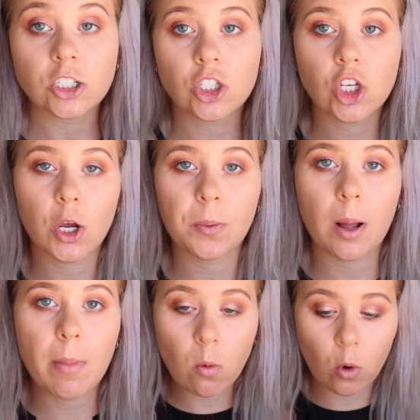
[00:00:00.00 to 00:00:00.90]
Just to open
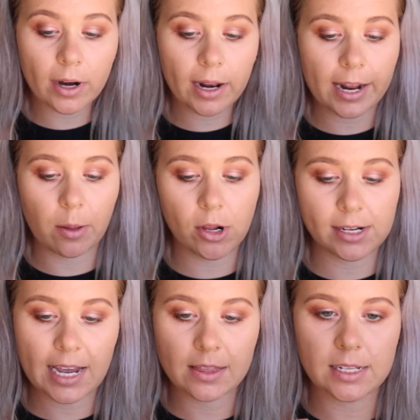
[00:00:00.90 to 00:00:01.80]
up my waterline, I'm going
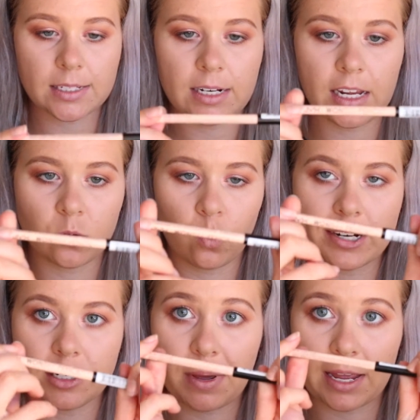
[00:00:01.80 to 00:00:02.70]
to take this NYX
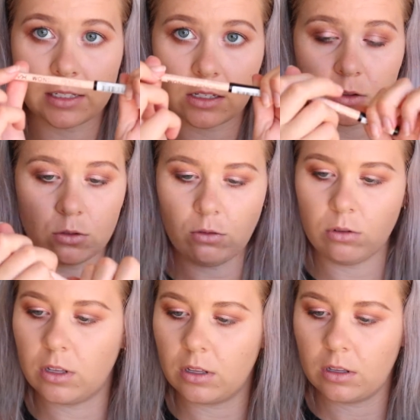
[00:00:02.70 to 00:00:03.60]
Wonder Pencil,
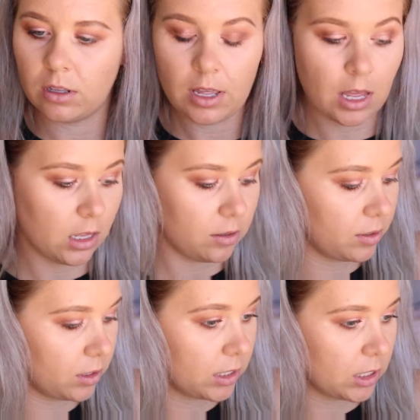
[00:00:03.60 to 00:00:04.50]

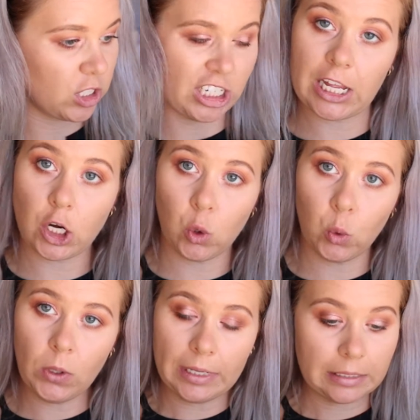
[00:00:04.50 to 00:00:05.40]
which is a
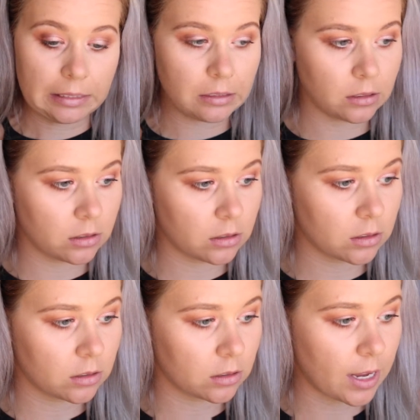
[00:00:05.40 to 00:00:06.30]
nude,
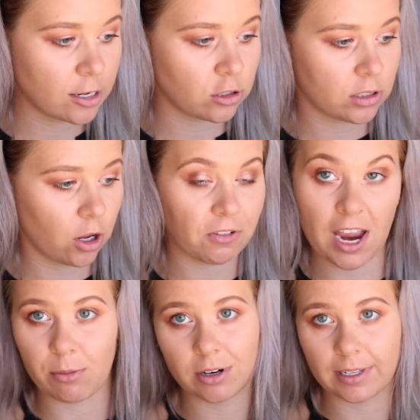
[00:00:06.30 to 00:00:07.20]
and do this off
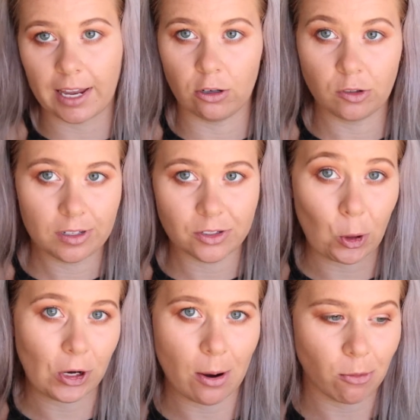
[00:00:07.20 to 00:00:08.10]
camera because I cannot do this
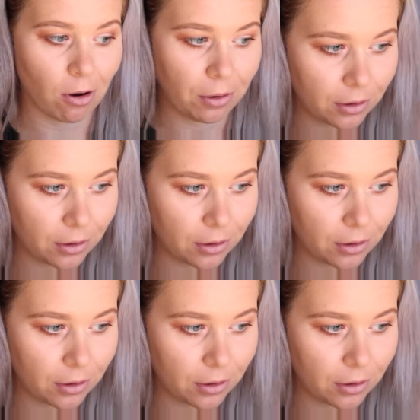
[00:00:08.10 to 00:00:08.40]
on camera.